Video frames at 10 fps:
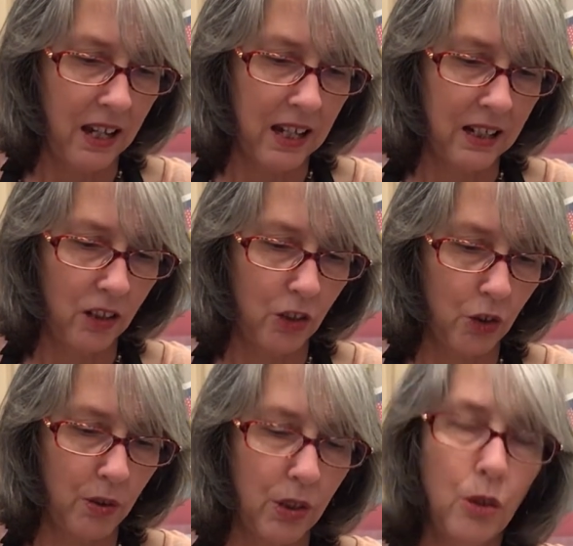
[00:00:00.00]
and I
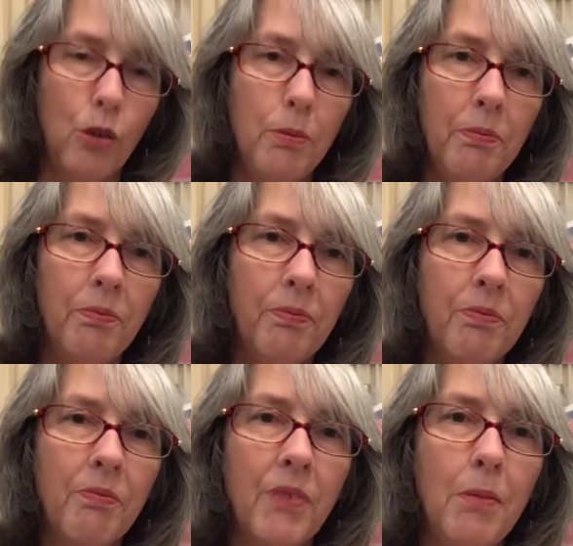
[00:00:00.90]
do a Zoom
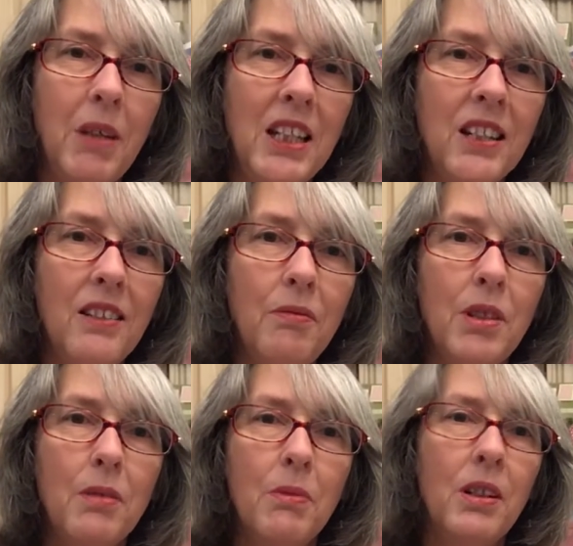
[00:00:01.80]
meeting with
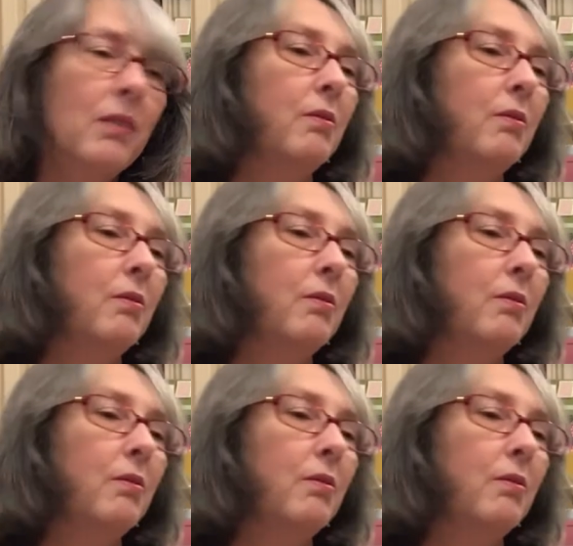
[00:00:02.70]
my